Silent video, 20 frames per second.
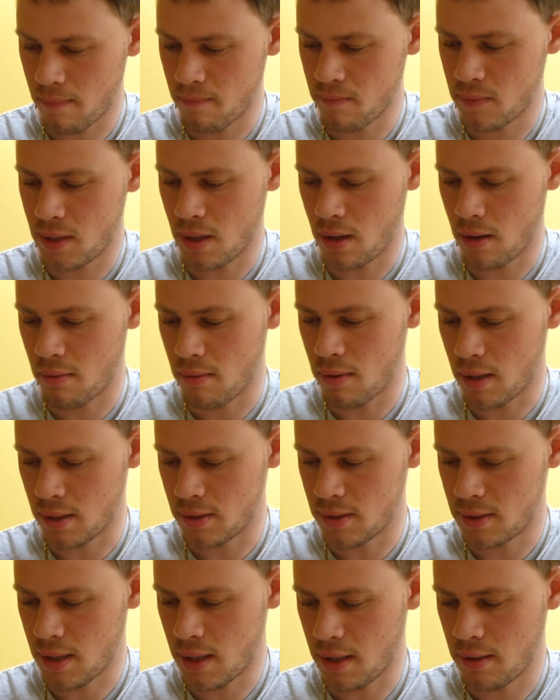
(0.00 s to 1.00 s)
So I'd
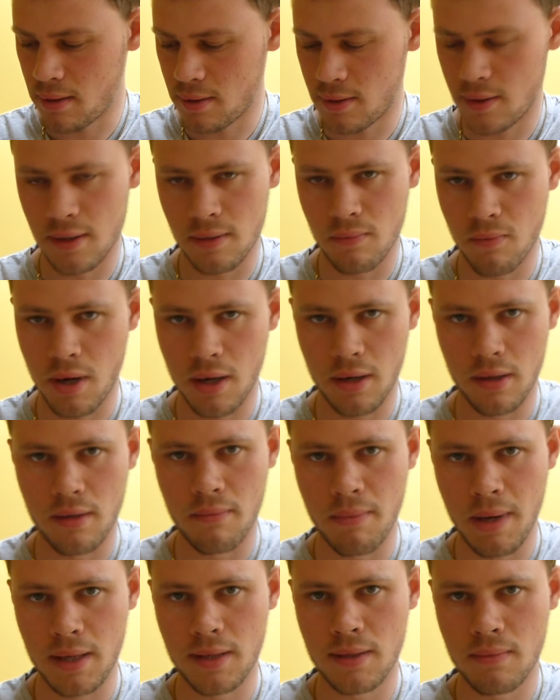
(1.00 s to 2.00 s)
say this is one of the
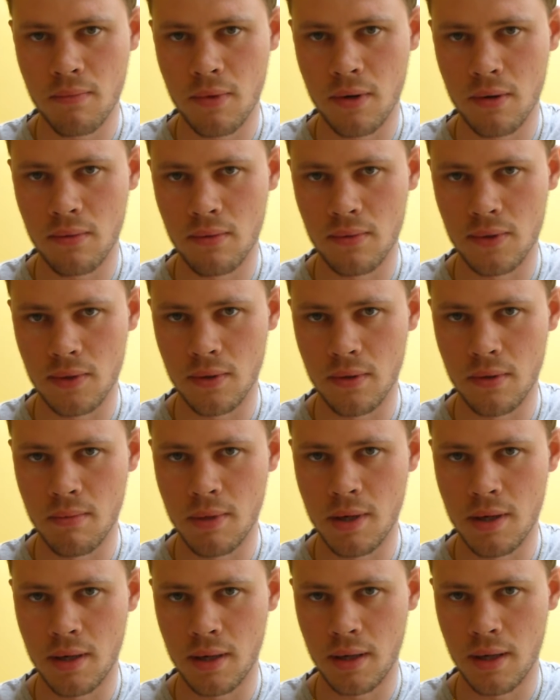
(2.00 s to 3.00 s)
best models on the
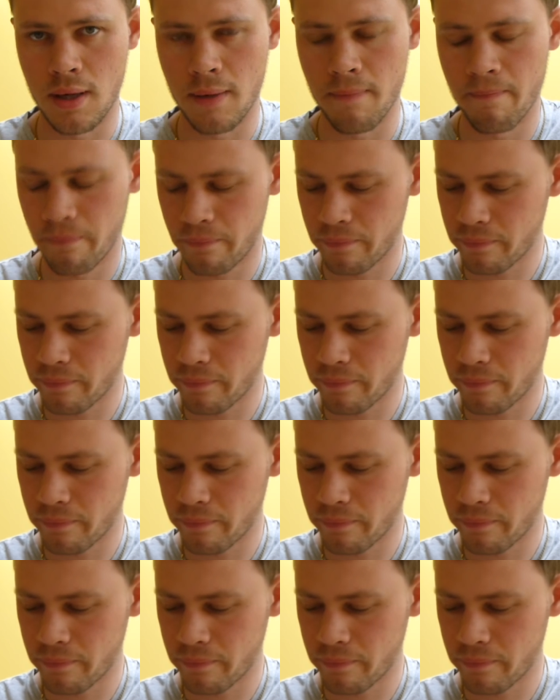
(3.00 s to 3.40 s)
market.